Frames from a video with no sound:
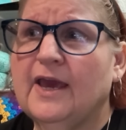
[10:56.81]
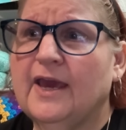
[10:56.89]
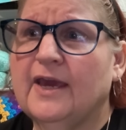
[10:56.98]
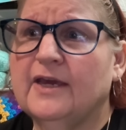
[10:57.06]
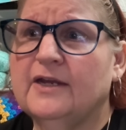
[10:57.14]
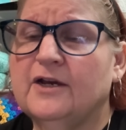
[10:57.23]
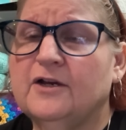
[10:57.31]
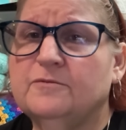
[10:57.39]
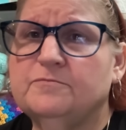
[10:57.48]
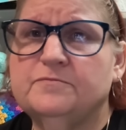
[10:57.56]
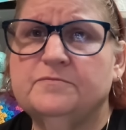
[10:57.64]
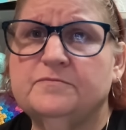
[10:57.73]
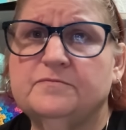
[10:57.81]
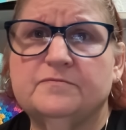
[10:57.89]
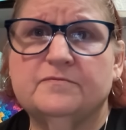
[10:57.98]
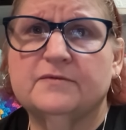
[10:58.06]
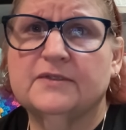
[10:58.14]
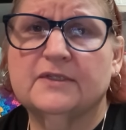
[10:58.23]
And
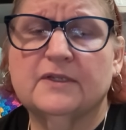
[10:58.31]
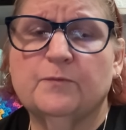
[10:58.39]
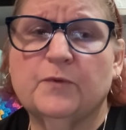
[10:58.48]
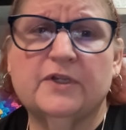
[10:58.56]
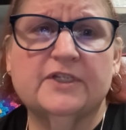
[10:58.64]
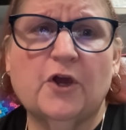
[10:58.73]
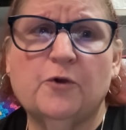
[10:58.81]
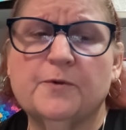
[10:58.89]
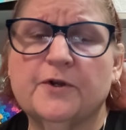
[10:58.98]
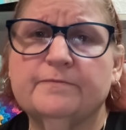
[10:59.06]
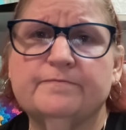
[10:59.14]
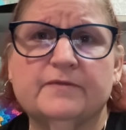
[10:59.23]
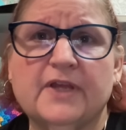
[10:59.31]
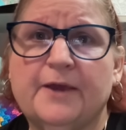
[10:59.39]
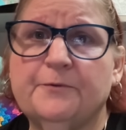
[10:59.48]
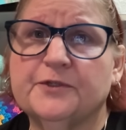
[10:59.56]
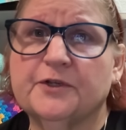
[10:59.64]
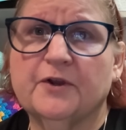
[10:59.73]
but sober, he
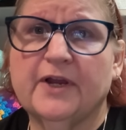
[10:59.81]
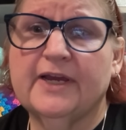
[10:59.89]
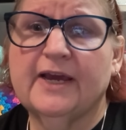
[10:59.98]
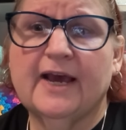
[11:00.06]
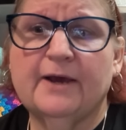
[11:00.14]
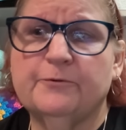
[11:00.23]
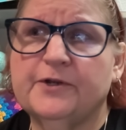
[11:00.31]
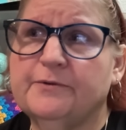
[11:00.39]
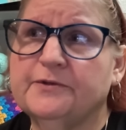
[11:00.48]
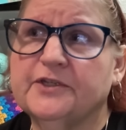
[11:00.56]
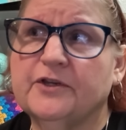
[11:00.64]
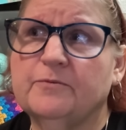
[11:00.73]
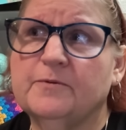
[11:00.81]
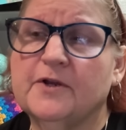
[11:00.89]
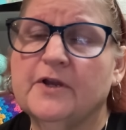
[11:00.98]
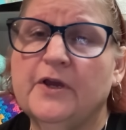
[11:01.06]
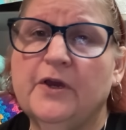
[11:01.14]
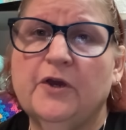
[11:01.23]
was a great guy when he was sober.
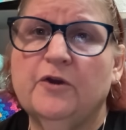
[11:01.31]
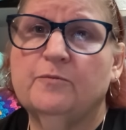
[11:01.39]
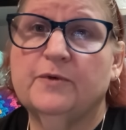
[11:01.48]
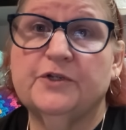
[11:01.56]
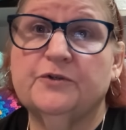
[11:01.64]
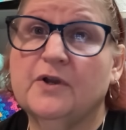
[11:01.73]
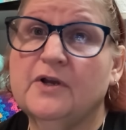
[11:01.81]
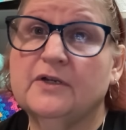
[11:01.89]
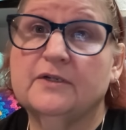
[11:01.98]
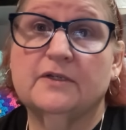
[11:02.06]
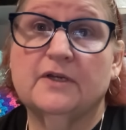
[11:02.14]
But drunk,